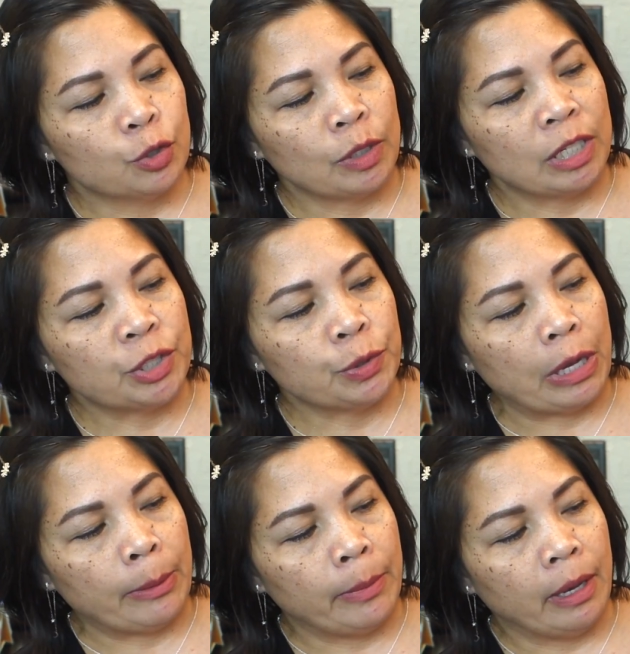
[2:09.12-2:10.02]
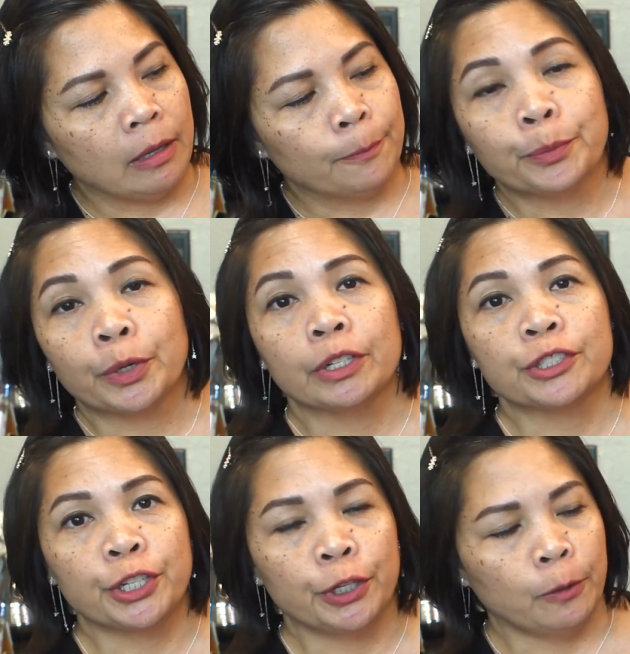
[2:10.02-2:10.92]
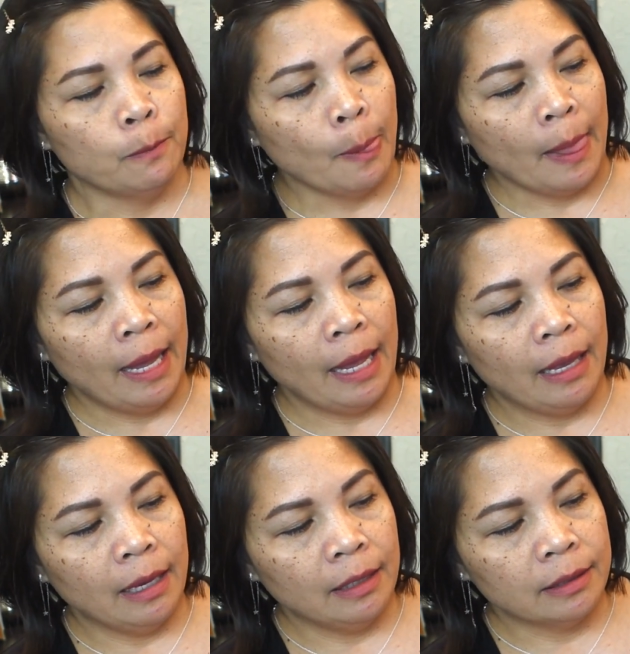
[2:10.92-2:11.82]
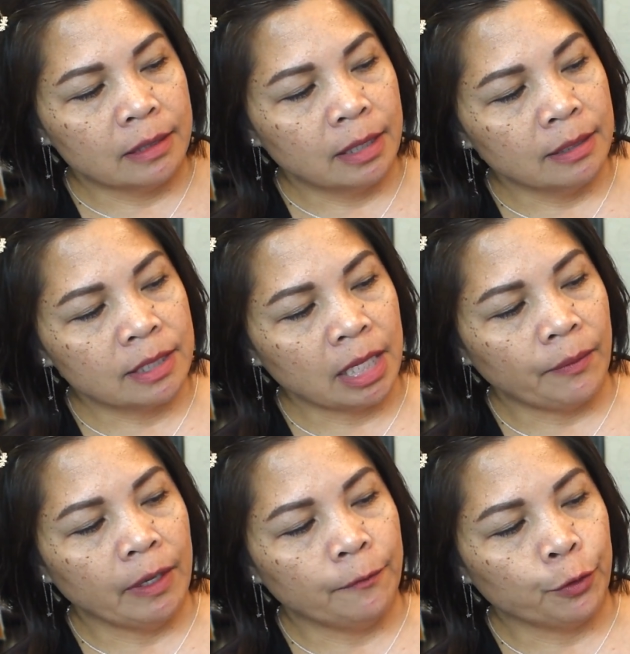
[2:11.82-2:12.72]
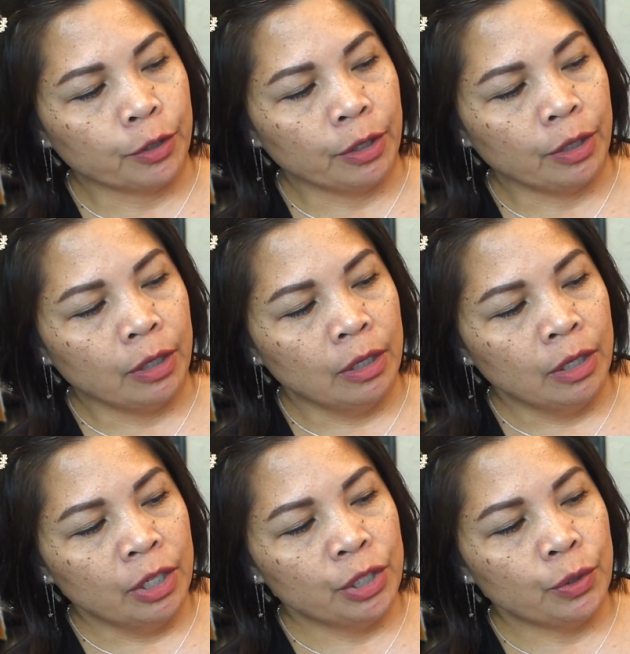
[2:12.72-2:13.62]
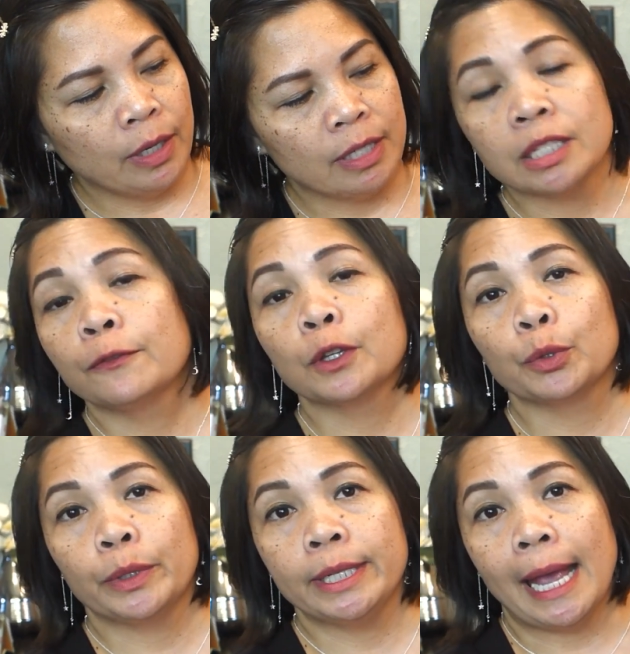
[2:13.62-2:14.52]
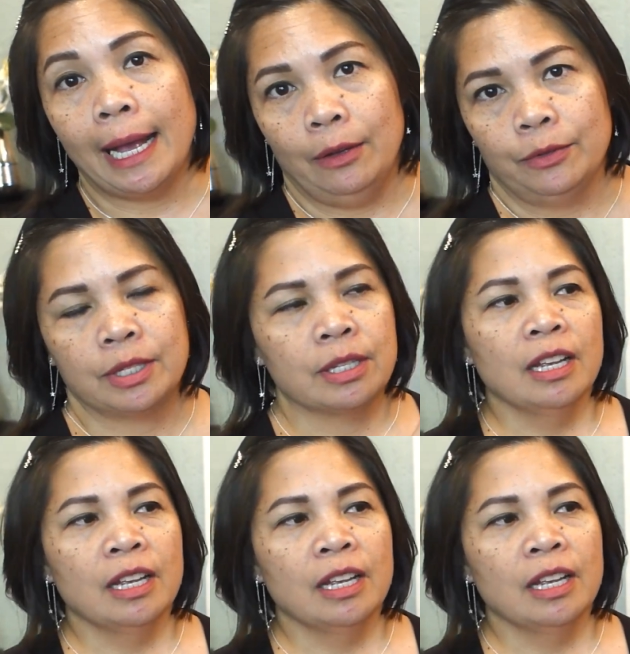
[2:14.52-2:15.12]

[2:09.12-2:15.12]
22 ml per tube and 74 US fluid ounce.